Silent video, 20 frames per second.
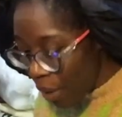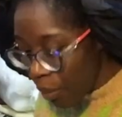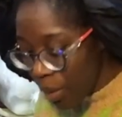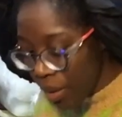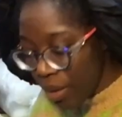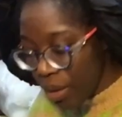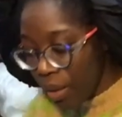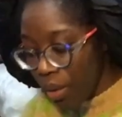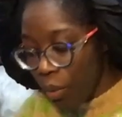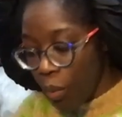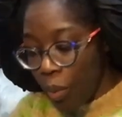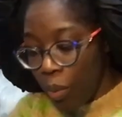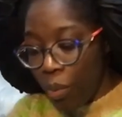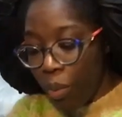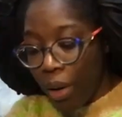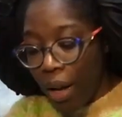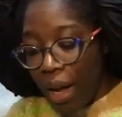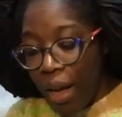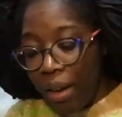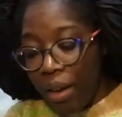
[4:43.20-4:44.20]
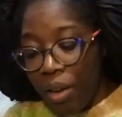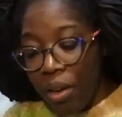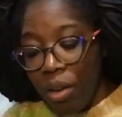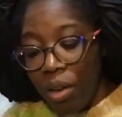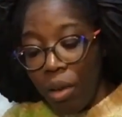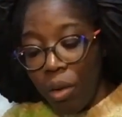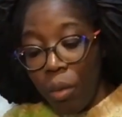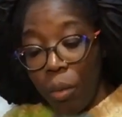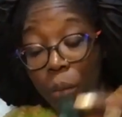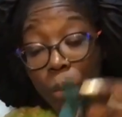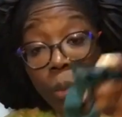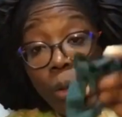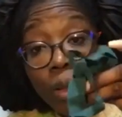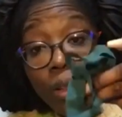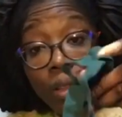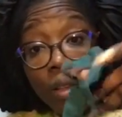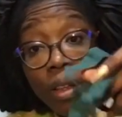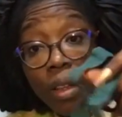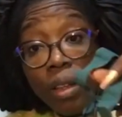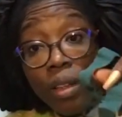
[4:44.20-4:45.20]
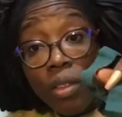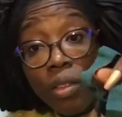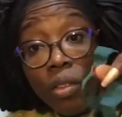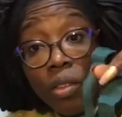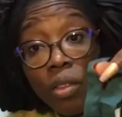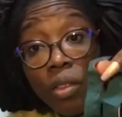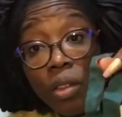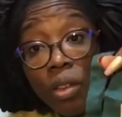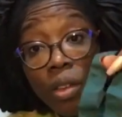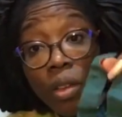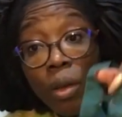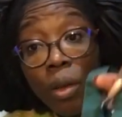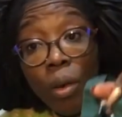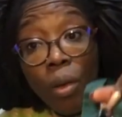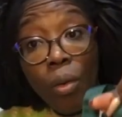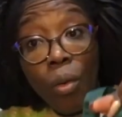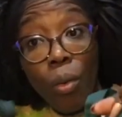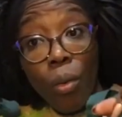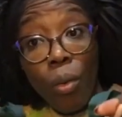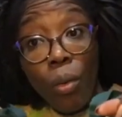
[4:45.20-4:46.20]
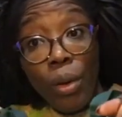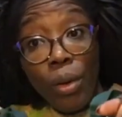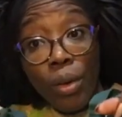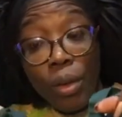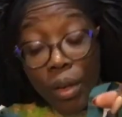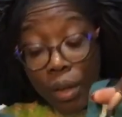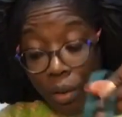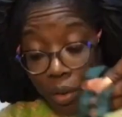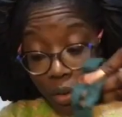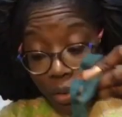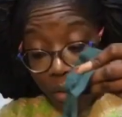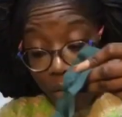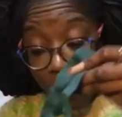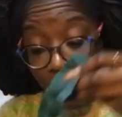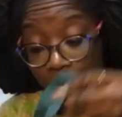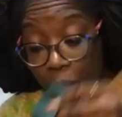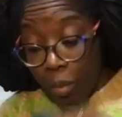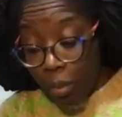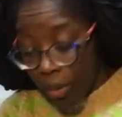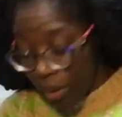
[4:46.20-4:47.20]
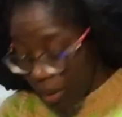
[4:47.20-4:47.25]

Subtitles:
would think we would either go with this or this. I'll put